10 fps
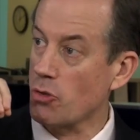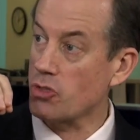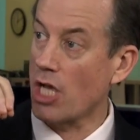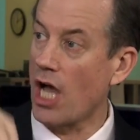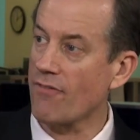
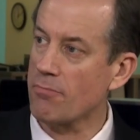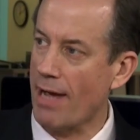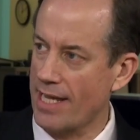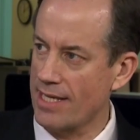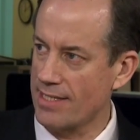supposed to govern
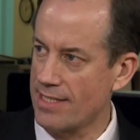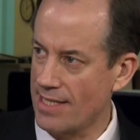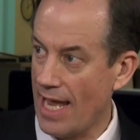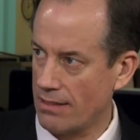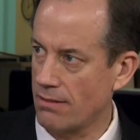by
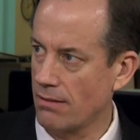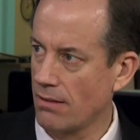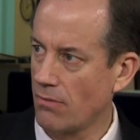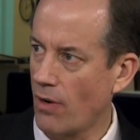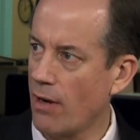consent
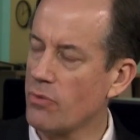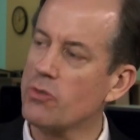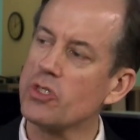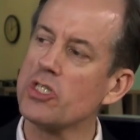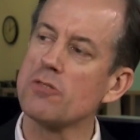Right. right?
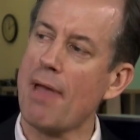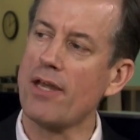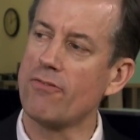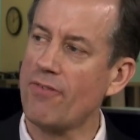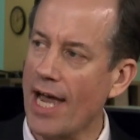This, this is
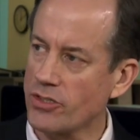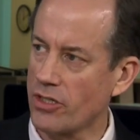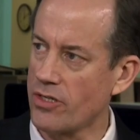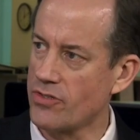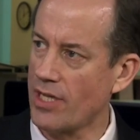manufacturer
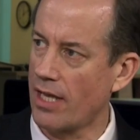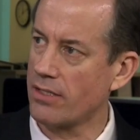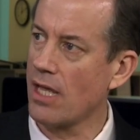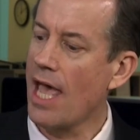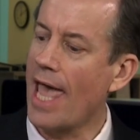
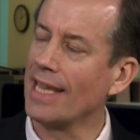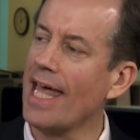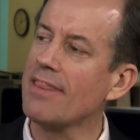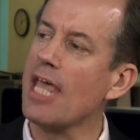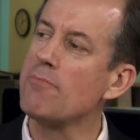consent, and
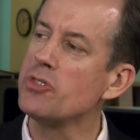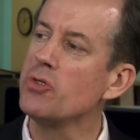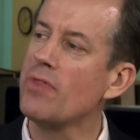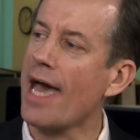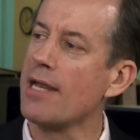let them
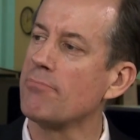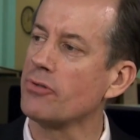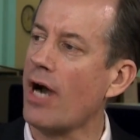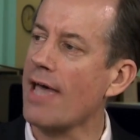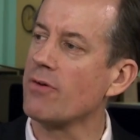do that in
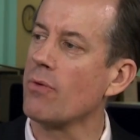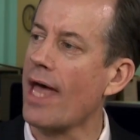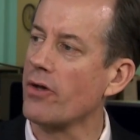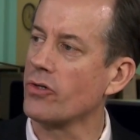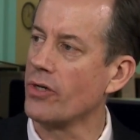private
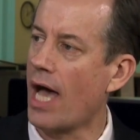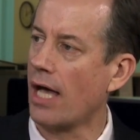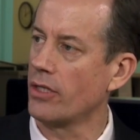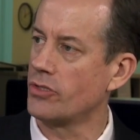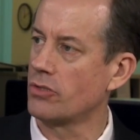without your
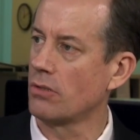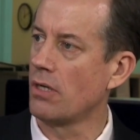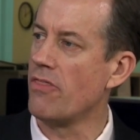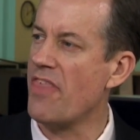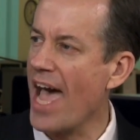knowledge.
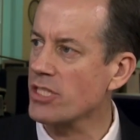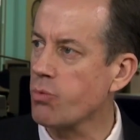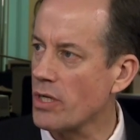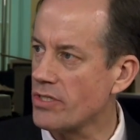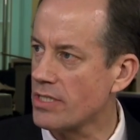You know, that's
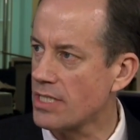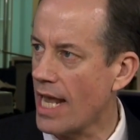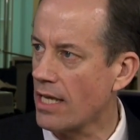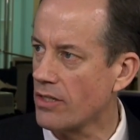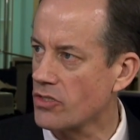yeah, what's at
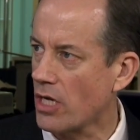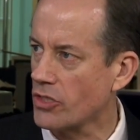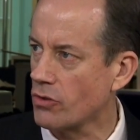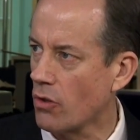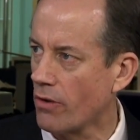stake and, in this
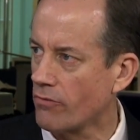country going